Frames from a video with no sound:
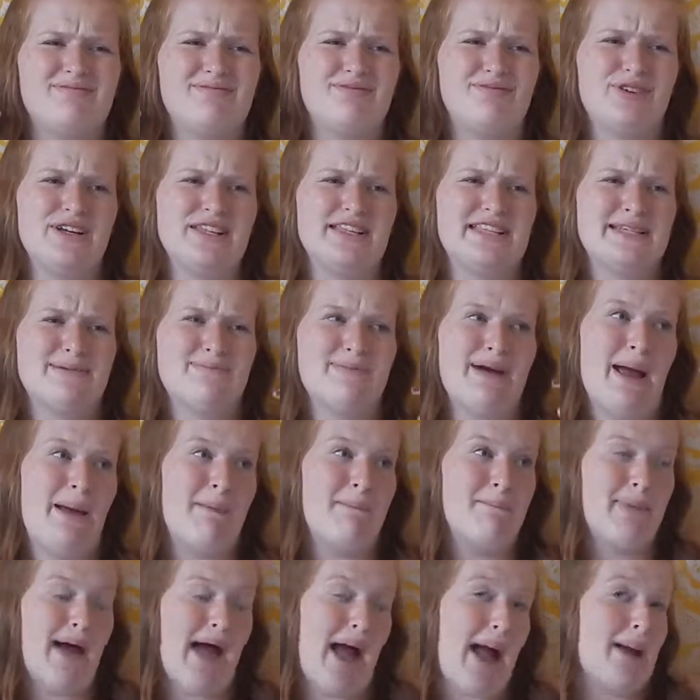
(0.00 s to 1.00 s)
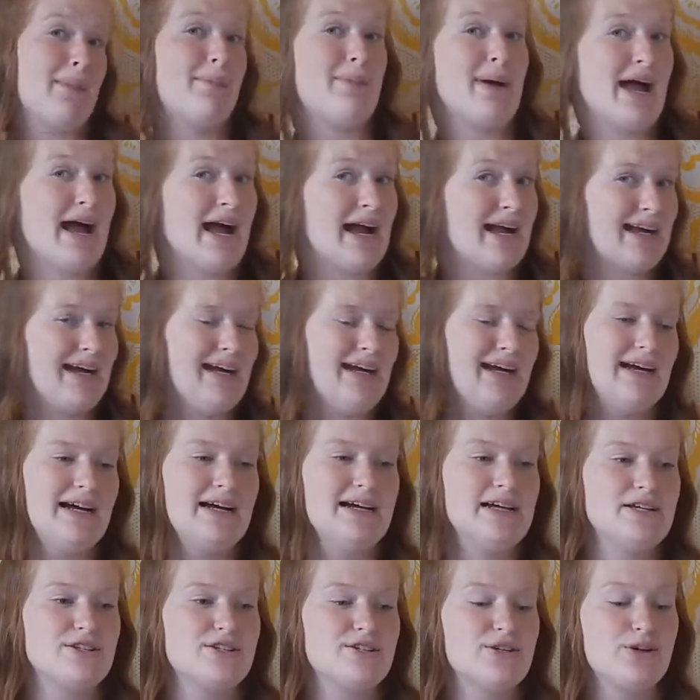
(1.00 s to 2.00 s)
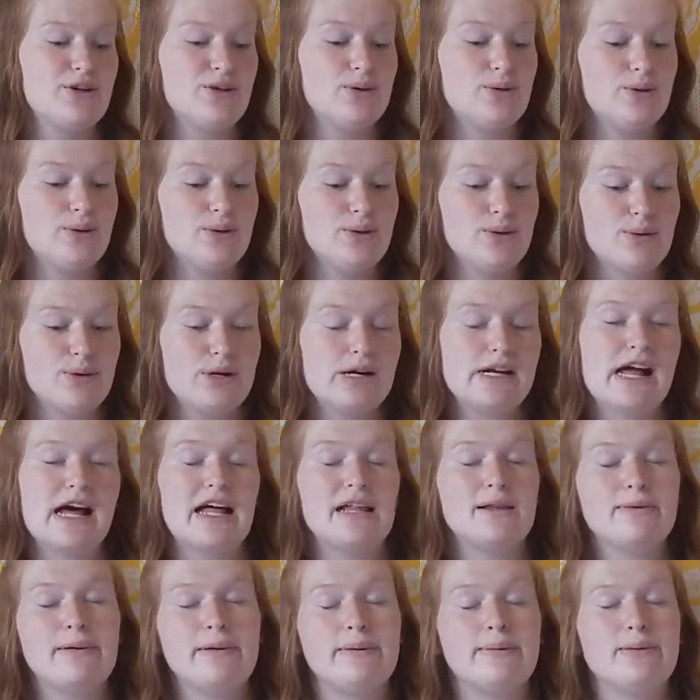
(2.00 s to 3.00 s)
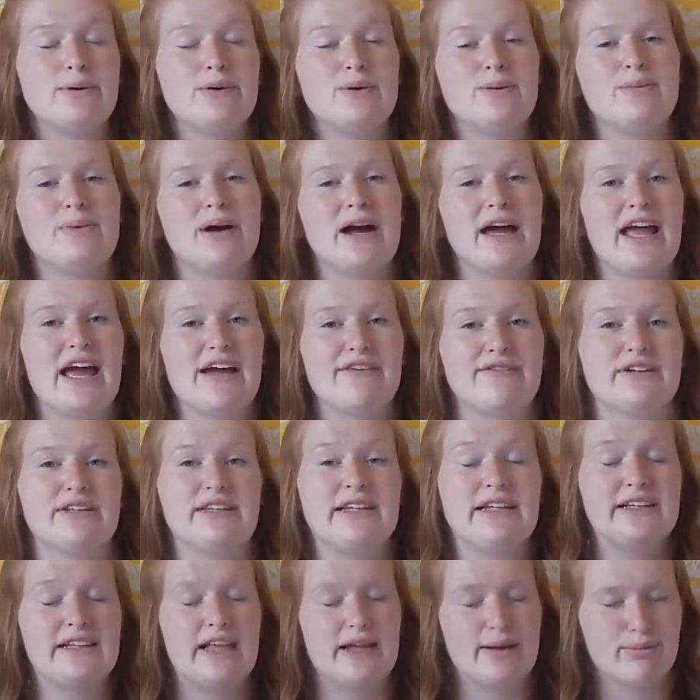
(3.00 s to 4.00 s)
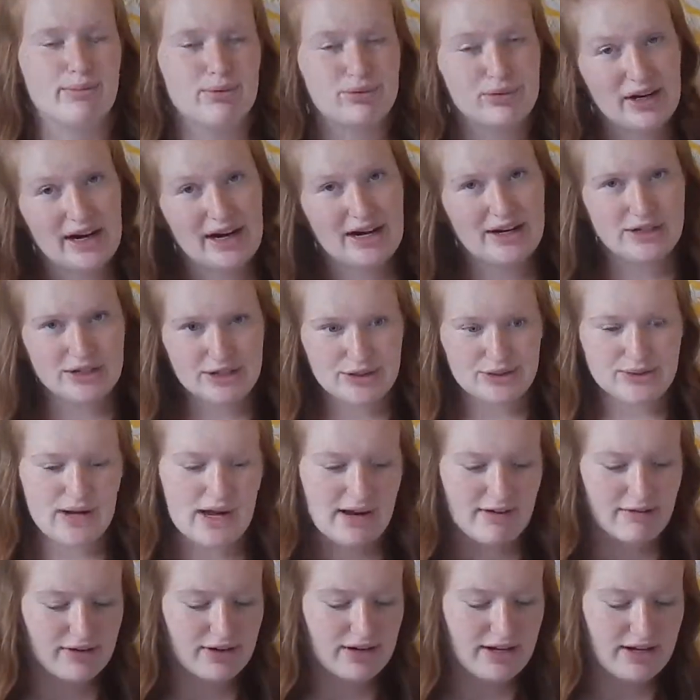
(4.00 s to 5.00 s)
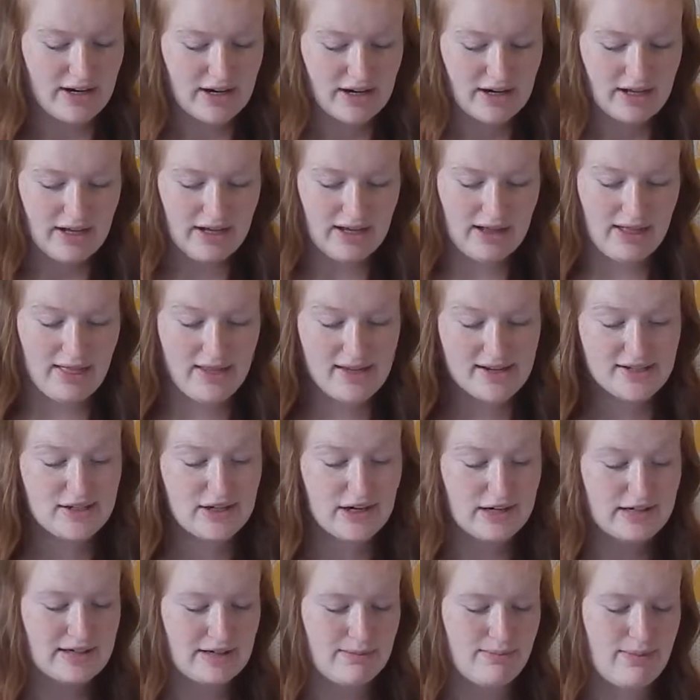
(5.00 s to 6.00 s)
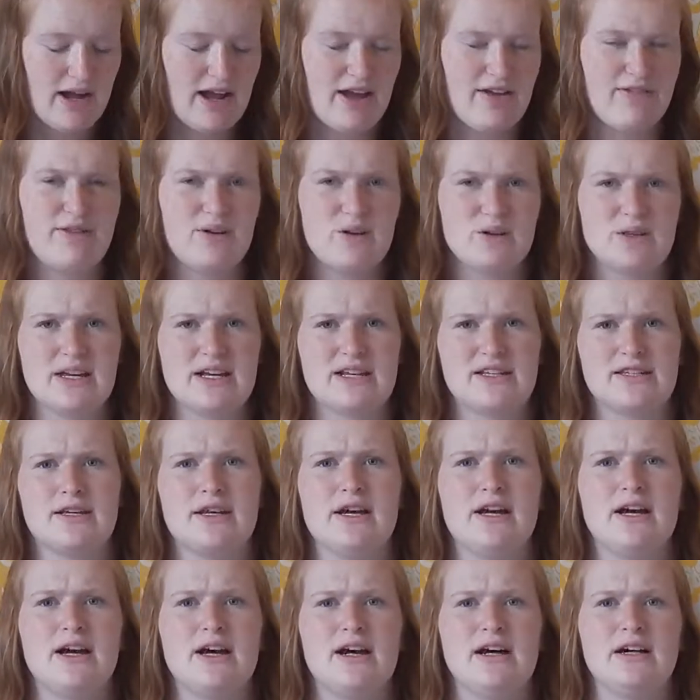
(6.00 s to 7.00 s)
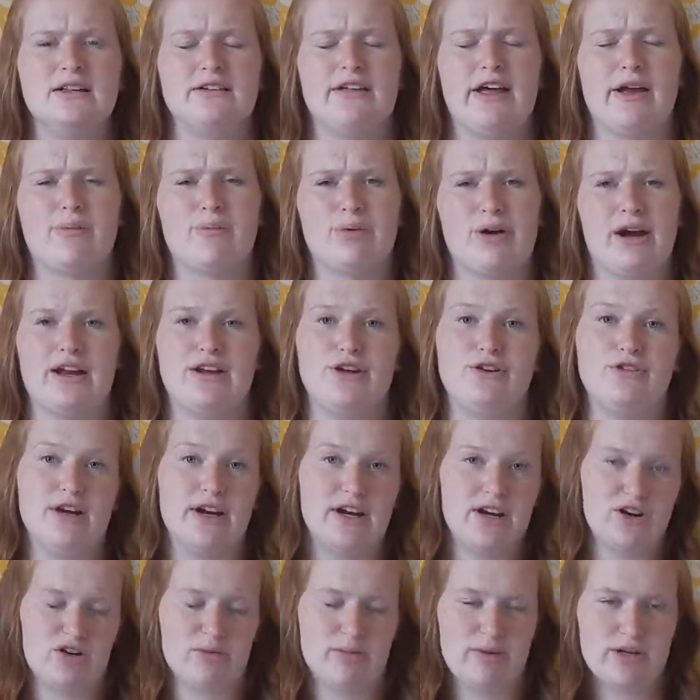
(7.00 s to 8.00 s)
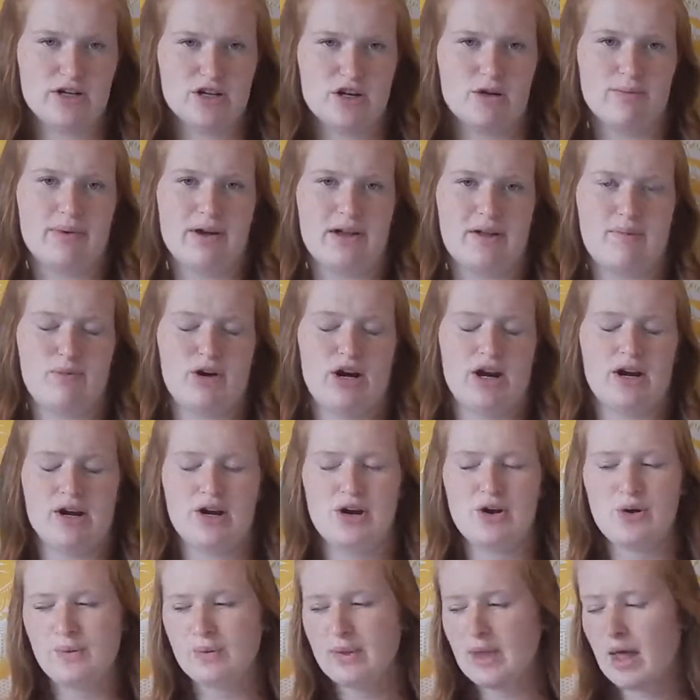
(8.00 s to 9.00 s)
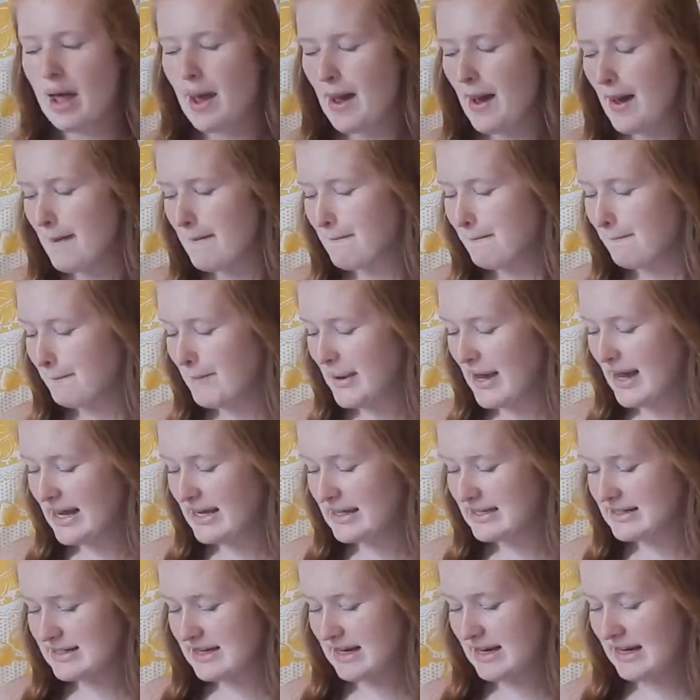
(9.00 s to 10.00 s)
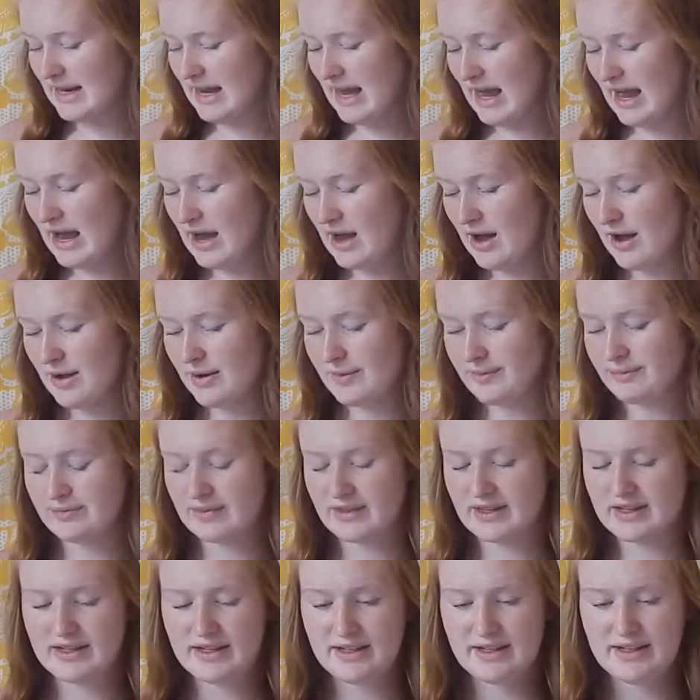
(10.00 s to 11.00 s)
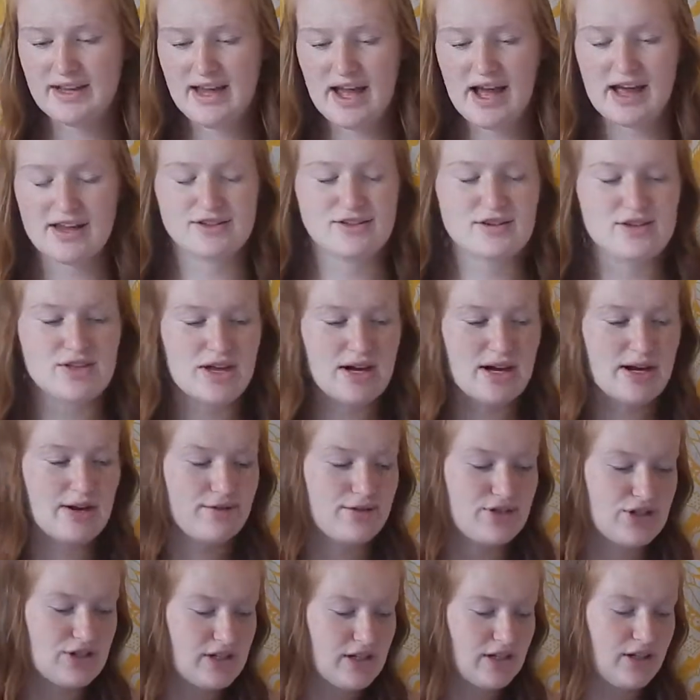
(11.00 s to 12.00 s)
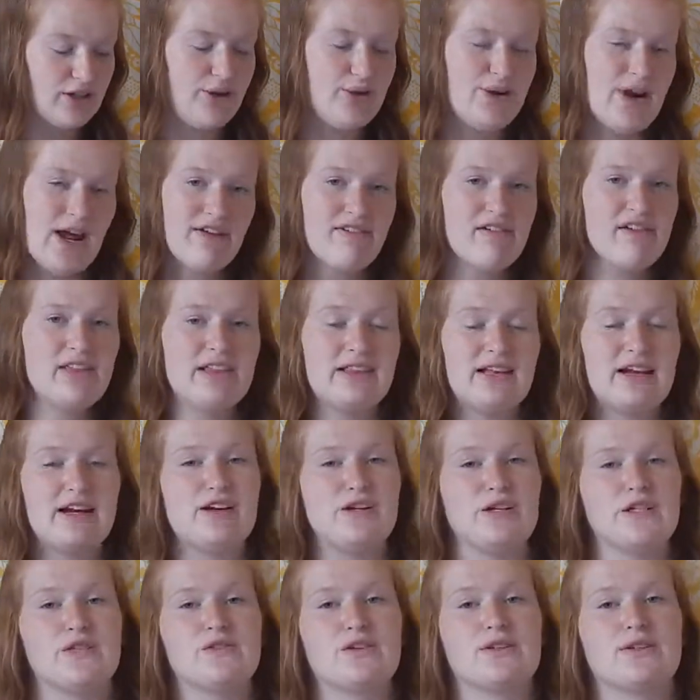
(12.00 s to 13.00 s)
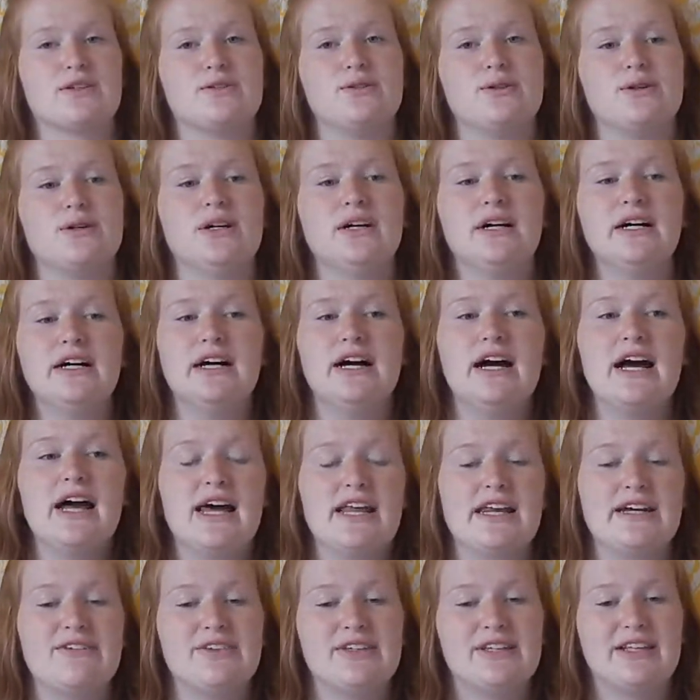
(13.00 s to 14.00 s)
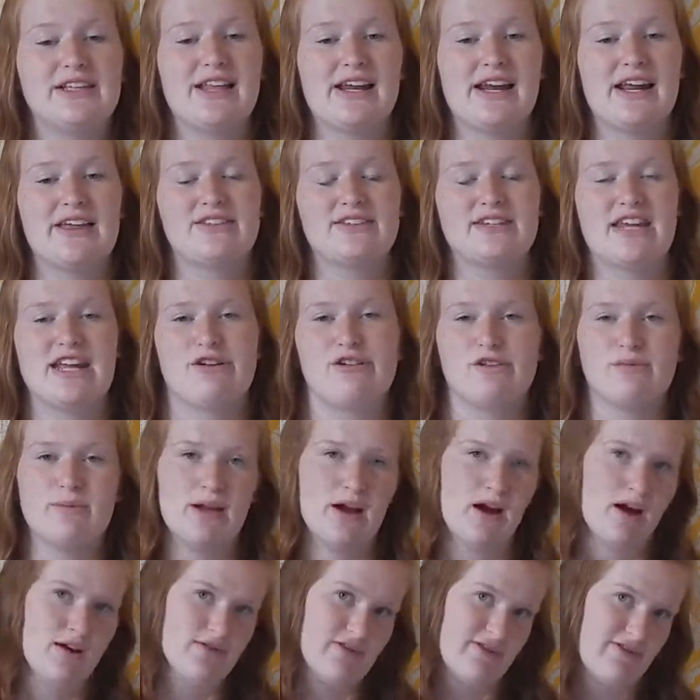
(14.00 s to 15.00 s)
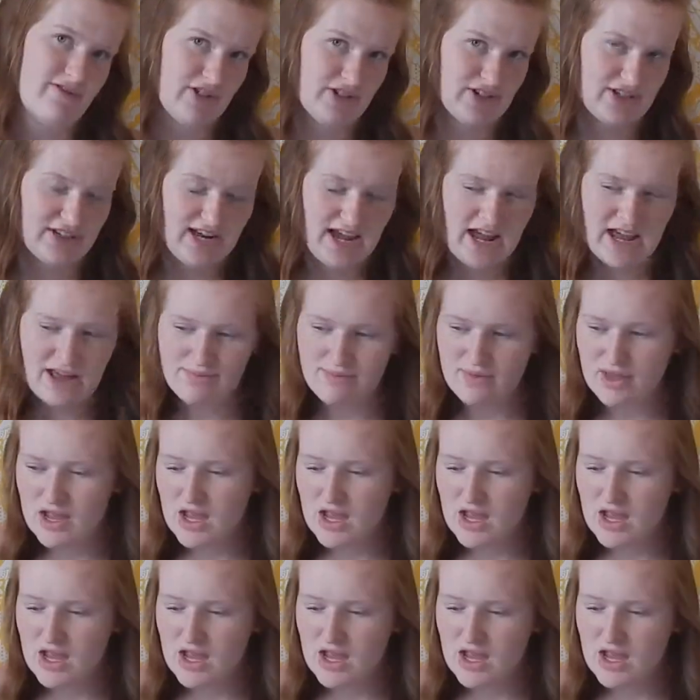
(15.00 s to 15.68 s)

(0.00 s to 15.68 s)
what's in my backpack. So a lot of people buy everything like brand new every year. This year I did buy a few things like brand new that I normally don't buy brand new. But yeah, so I thought I'd just include everything that I use for school and everything that I had to take with me on the first day.